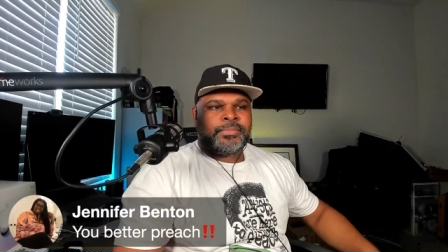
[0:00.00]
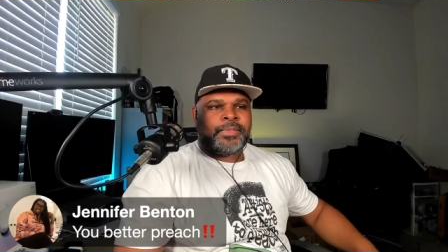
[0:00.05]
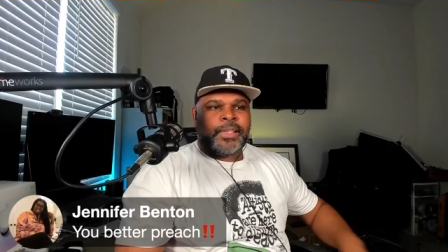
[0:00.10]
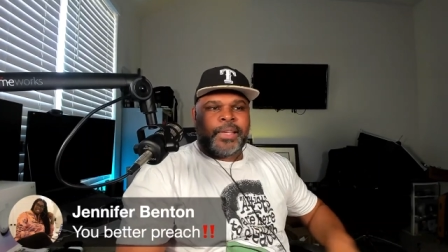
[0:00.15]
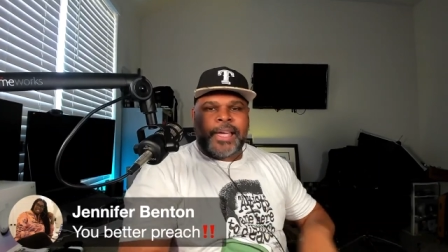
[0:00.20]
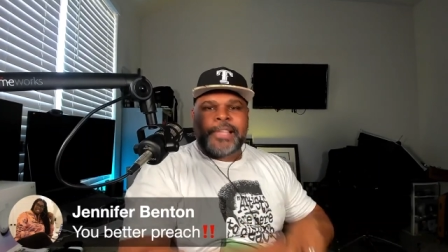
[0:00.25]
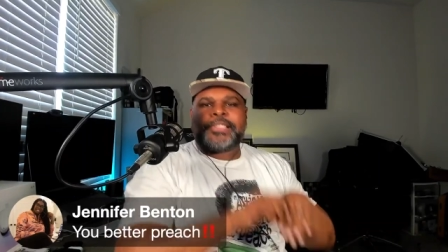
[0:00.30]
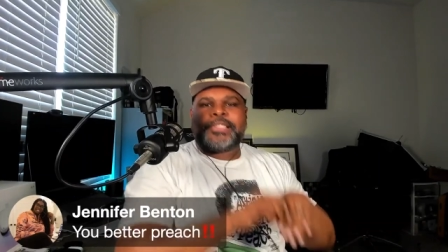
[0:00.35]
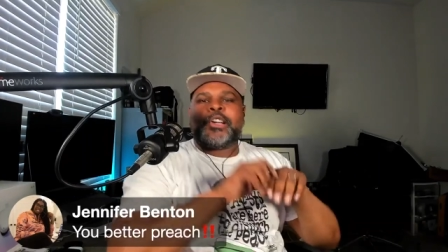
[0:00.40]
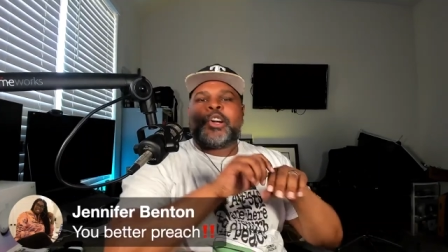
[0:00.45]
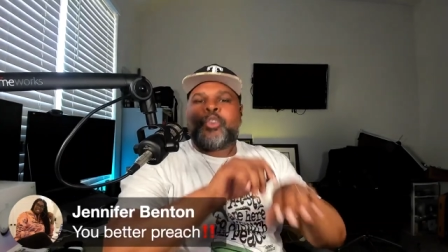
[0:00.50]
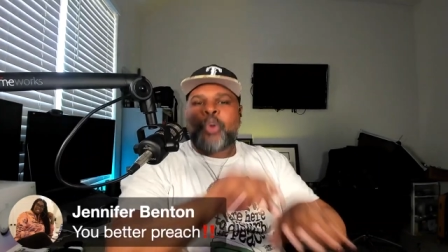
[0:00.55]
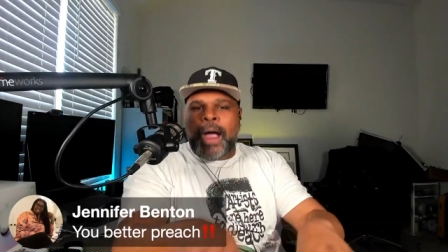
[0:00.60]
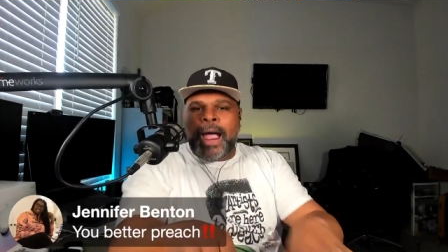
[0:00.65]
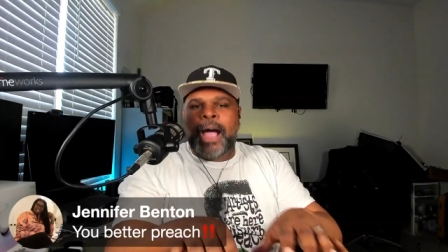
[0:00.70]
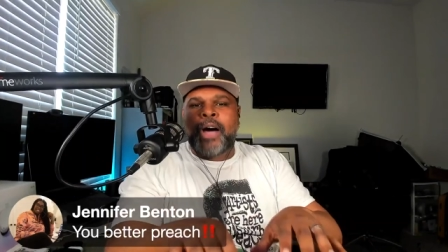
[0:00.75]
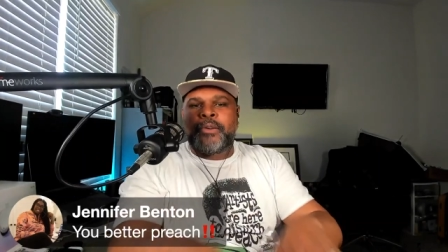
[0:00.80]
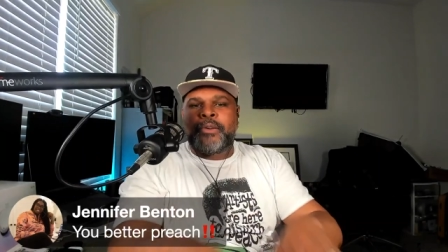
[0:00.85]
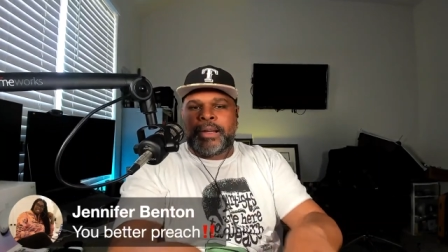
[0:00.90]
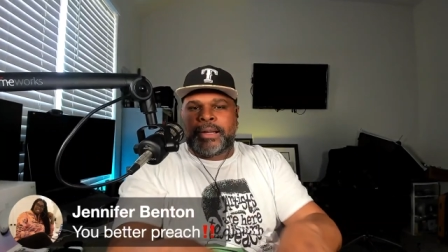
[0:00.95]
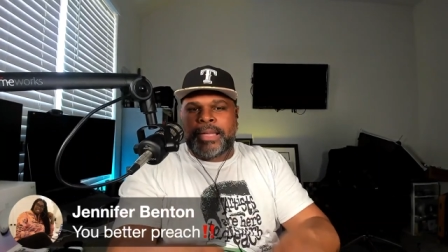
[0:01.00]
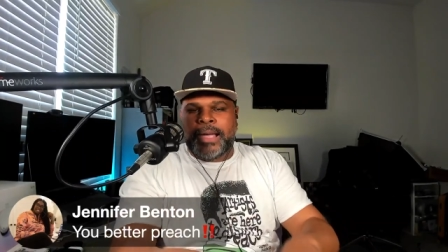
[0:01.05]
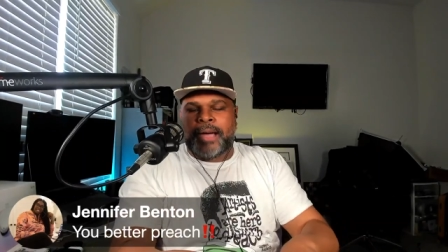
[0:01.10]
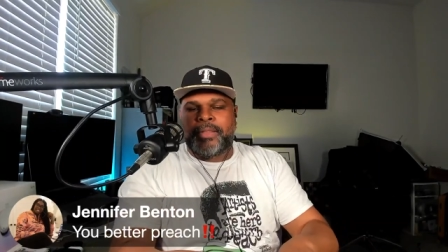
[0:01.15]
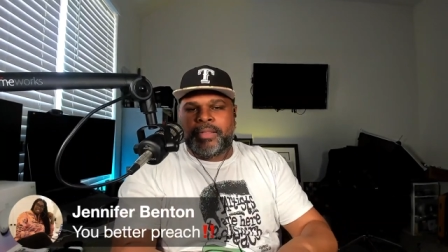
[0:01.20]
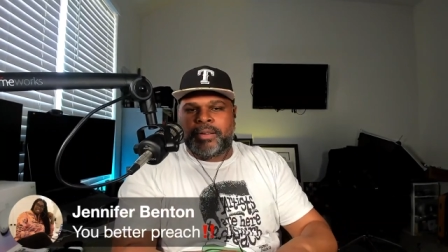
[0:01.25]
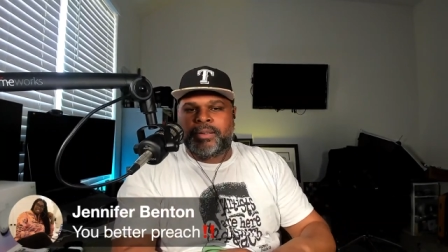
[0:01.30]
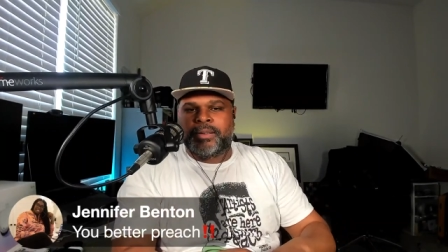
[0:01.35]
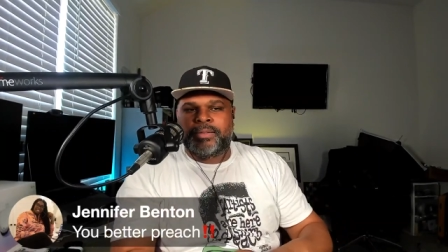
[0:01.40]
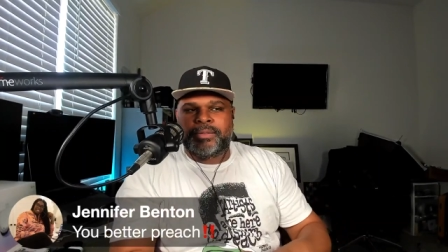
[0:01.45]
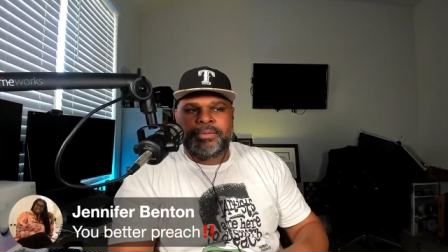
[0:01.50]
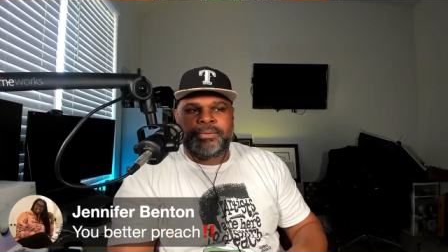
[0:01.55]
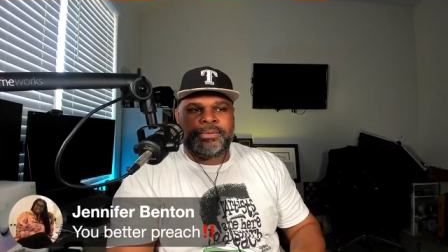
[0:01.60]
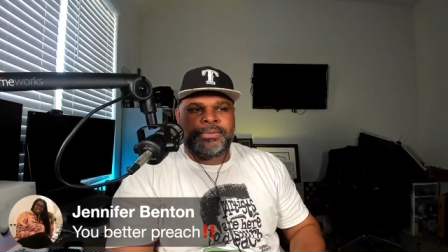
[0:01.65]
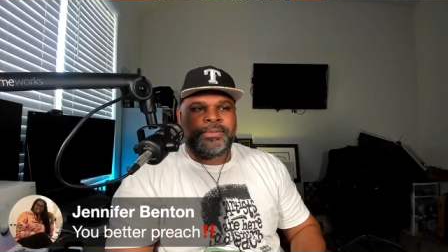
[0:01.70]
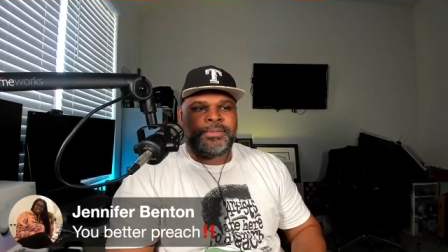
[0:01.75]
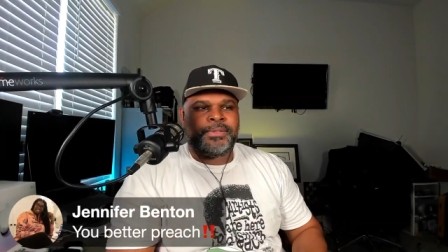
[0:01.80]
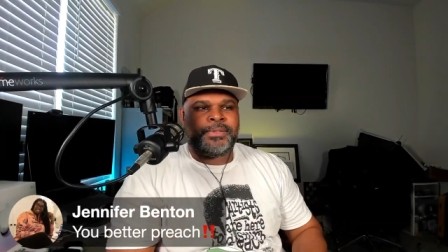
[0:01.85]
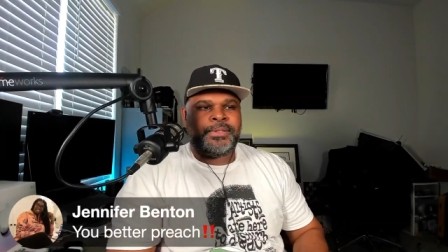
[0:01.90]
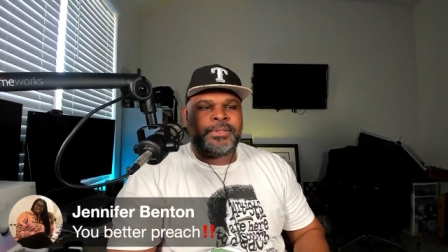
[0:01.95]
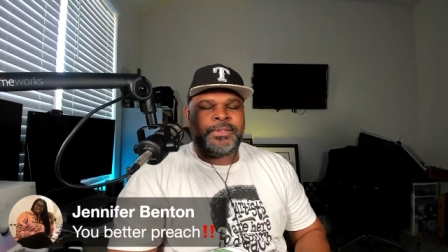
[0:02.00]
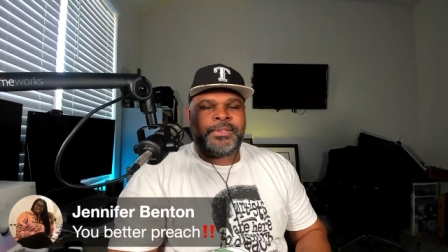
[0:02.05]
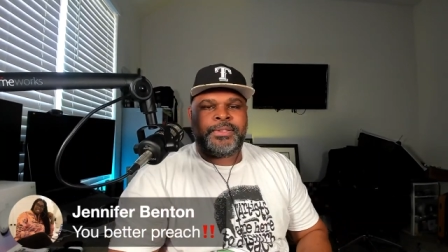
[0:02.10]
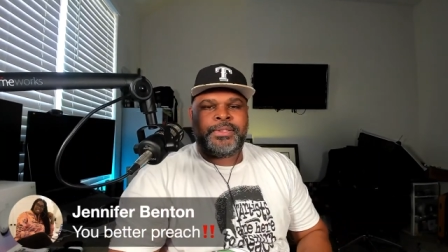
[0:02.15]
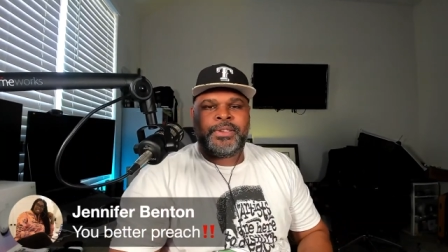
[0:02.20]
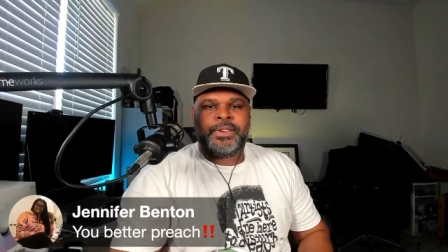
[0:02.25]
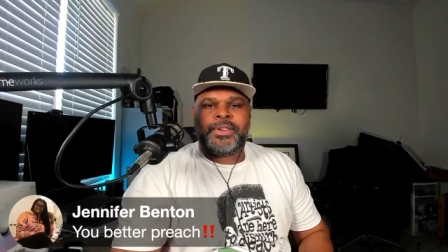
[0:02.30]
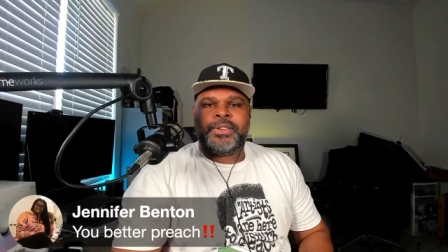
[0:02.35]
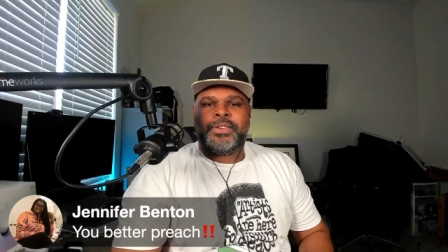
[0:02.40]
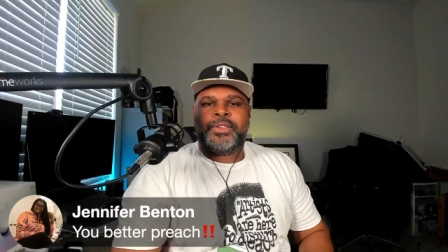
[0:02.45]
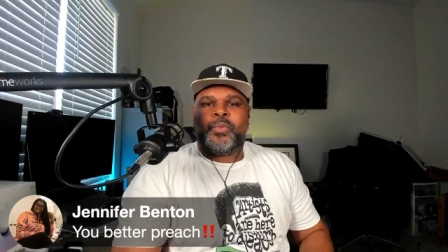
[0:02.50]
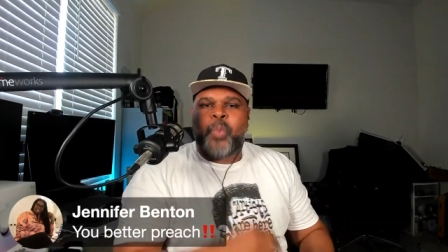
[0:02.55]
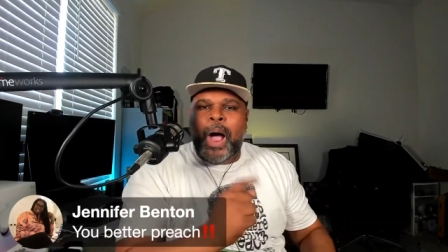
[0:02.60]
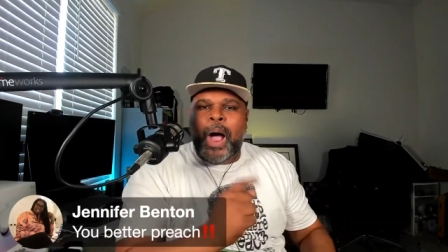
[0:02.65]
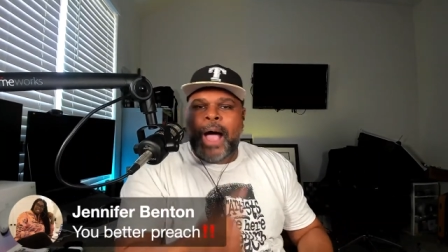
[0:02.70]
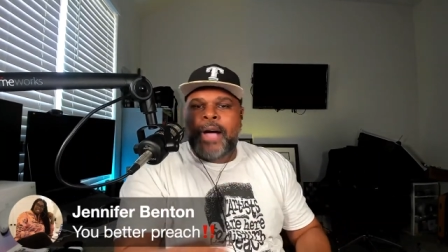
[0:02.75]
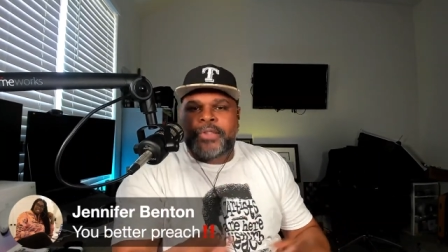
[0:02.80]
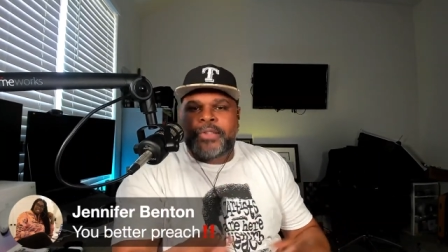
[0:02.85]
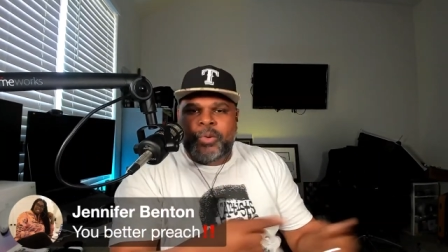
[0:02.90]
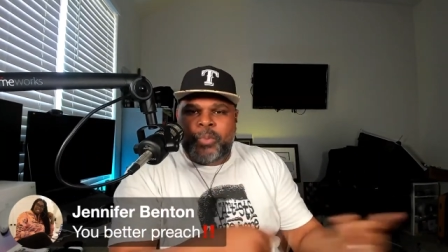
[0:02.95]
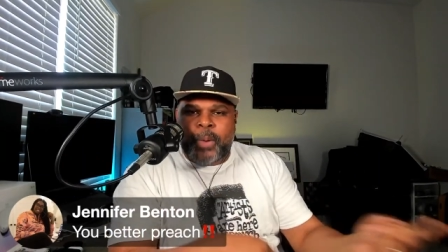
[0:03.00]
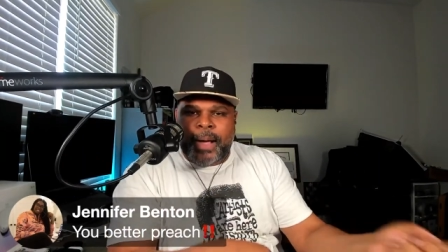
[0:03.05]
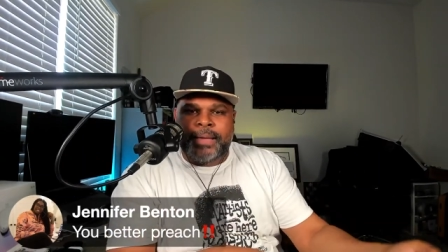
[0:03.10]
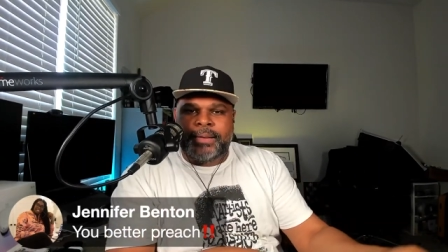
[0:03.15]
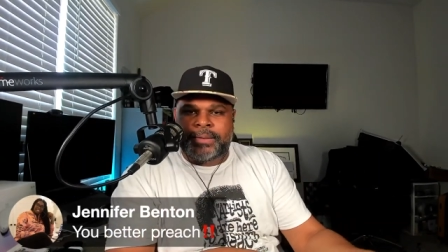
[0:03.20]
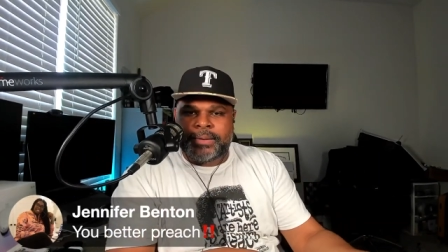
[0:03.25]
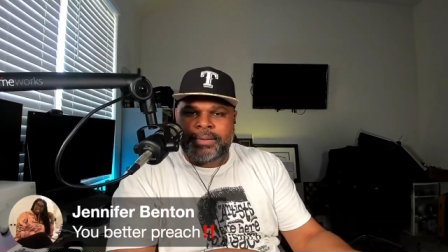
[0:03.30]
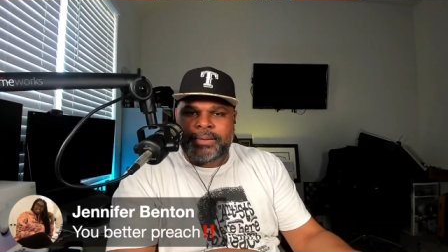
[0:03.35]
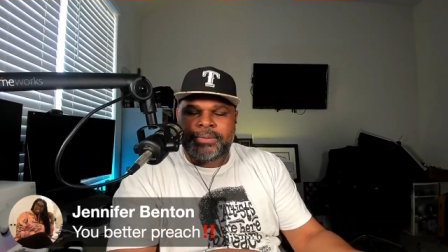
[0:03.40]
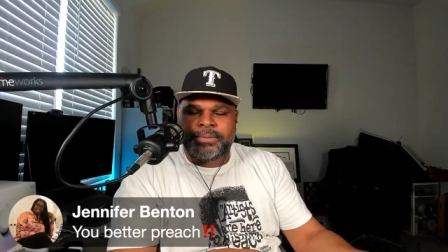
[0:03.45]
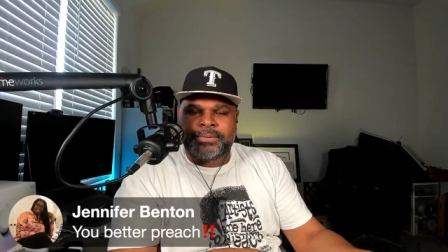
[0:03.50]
Get the ground together while you wait.